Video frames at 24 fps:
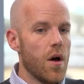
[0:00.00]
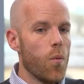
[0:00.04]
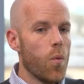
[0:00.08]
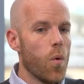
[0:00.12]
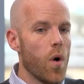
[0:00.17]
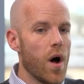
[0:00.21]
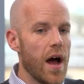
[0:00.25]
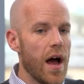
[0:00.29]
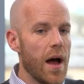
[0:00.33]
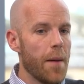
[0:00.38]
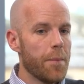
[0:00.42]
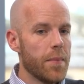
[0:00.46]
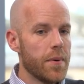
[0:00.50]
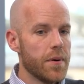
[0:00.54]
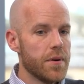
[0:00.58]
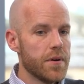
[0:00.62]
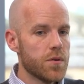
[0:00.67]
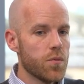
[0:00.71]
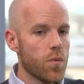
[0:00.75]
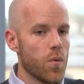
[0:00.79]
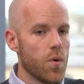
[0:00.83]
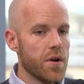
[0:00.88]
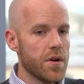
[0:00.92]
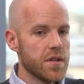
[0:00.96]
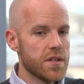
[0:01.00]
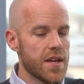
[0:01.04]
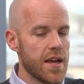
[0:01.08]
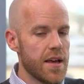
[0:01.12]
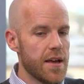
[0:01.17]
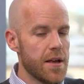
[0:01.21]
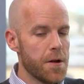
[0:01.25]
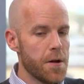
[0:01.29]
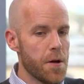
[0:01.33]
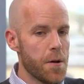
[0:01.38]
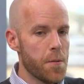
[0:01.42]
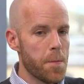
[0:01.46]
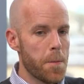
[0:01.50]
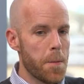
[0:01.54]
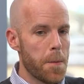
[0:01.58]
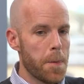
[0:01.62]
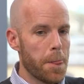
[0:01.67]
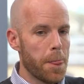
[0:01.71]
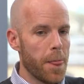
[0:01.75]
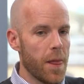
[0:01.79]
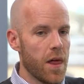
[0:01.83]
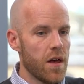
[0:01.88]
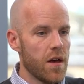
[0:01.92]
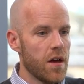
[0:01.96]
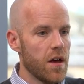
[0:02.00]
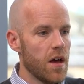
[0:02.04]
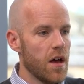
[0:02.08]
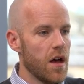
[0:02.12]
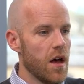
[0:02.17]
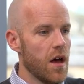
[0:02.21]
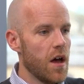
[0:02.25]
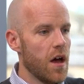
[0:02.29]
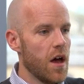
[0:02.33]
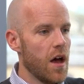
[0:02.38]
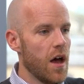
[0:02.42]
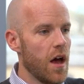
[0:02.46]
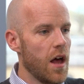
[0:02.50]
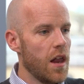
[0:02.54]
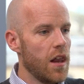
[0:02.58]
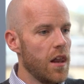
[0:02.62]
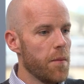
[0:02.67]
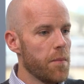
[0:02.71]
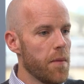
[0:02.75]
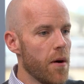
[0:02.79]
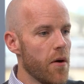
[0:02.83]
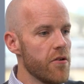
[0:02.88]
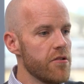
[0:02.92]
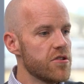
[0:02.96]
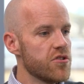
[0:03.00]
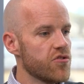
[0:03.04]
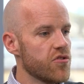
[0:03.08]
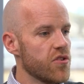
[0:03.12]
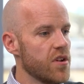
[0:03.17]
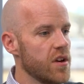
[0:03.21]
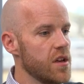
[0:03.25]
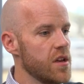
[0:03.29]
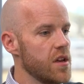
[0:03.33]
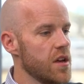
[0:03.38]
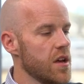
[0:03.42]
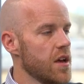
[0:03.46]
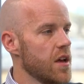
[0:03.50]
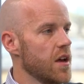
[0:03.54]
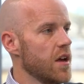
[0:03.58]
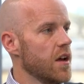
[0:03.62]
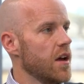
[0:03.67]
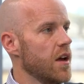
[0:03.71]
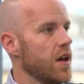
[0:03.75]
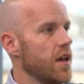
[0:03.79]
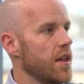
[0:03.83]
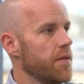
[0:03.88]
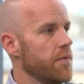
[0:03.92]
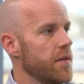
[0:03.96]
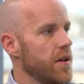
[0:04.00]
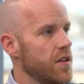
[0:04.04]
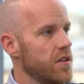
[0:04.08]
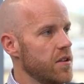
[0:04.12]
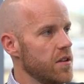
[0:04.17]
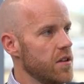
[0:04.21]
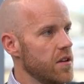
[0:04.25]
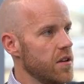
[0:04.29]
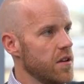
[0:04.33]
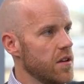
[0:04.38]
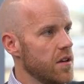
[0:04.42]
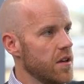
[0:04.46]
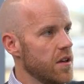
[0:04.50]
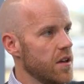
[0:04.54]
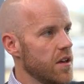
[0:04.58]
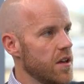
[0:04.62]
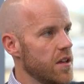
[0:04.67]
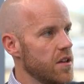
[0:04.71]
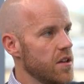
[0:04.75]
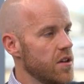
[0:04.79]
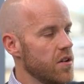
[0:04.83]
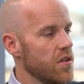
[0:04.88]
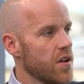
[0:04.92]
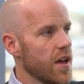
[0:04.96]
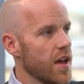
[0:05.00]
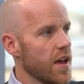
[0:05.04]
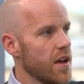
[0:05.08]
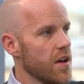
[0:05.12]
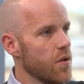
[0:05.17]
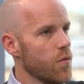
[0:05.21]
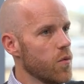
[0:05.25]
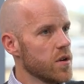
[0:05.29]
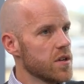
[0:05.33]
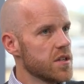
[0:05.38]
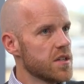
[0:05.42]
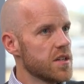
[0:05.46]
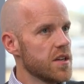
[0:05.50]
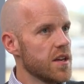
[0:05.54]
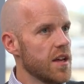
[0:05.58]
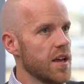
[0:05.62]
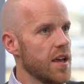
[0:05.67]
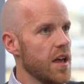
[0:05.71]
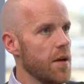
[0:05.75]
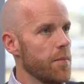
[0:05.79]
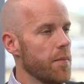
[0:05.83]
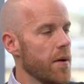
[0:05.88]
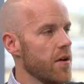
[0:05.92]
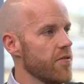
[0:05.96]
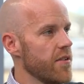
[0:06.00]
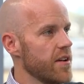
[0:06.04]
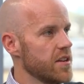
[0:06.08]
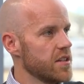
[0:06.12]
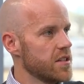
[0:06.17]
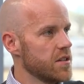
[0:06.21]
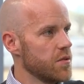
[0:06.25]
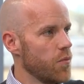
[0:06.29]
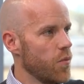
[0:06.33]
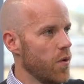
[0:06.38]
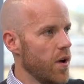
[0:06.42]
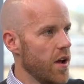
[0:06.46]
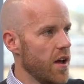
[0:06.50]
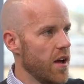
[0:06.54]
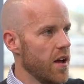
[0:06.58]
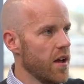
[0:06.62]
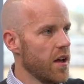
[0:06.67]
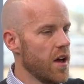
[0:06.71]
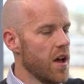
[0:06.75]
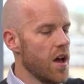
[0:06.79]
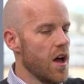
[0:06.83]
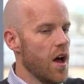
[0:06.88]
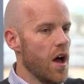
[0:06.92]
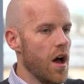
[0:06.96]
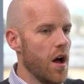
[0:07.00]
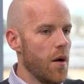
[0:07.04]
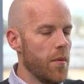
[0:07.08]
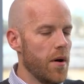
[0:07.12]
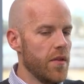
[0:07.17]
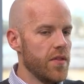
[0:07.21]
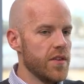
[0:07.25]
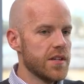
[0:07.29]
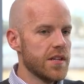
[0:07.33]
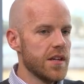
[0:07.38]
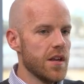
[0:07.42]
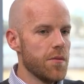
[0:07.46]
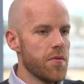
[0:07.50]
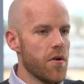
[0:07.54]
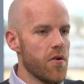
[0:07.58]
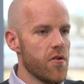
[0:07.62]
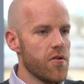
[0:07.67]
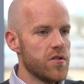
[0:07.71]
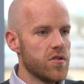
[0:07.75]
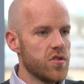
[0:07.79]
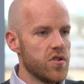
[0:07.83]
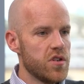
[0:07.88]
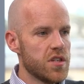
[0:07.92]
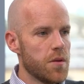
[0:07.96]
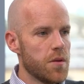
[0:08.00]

What happened was a laboratory in the UK was hit by ransomware, and this laboratory